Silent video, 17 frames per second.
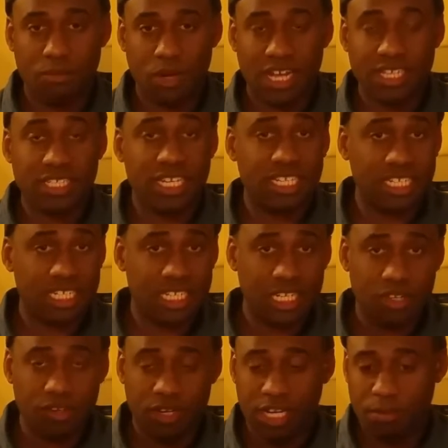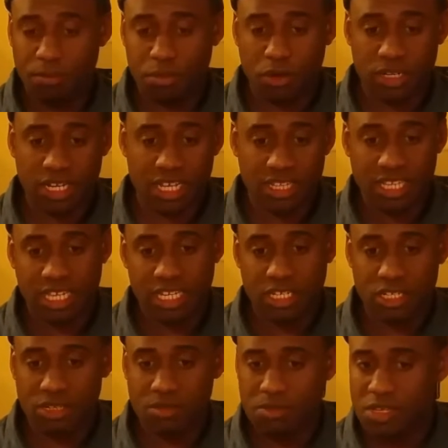As I deteriorated, broke down the
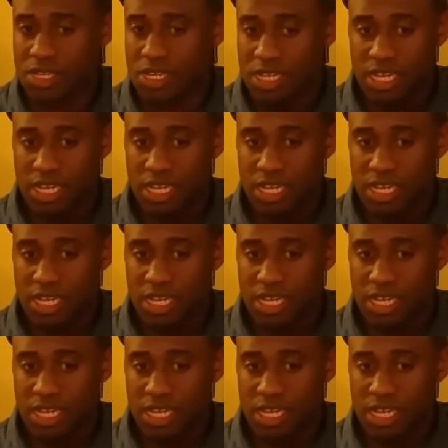engine,